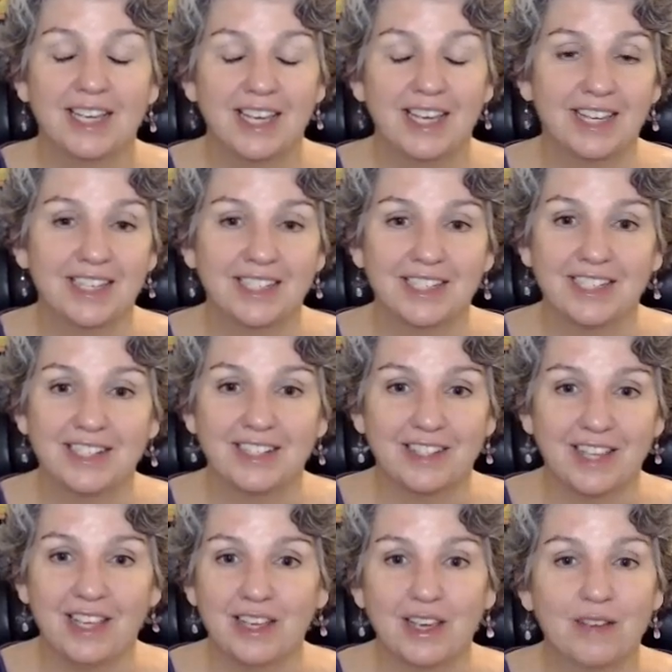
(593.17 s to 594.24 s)
and
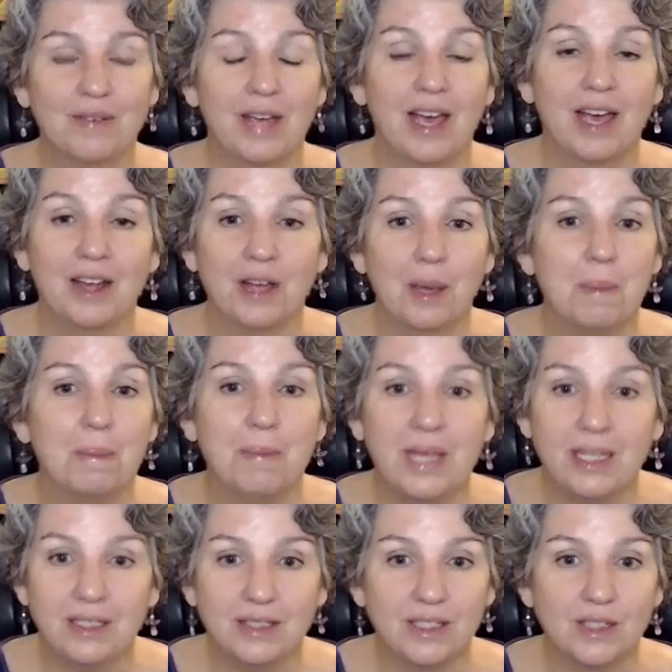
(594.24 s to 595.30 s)
they have had
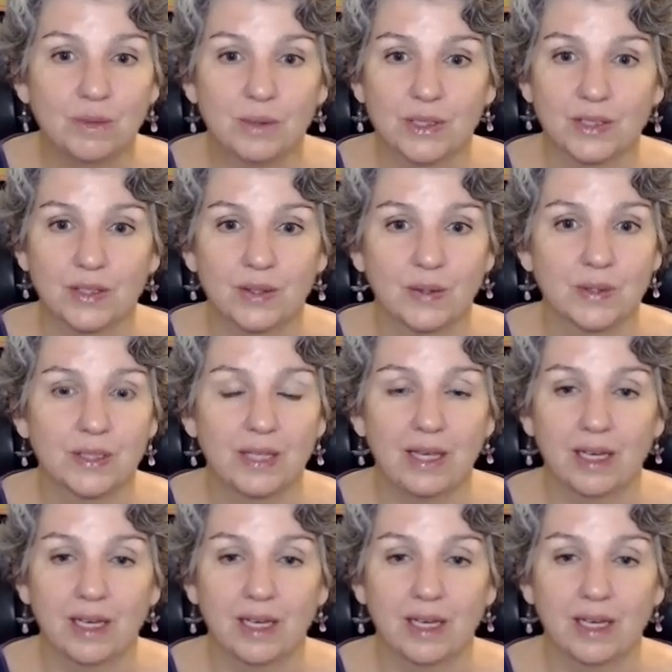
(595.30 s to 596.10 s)
amazing results.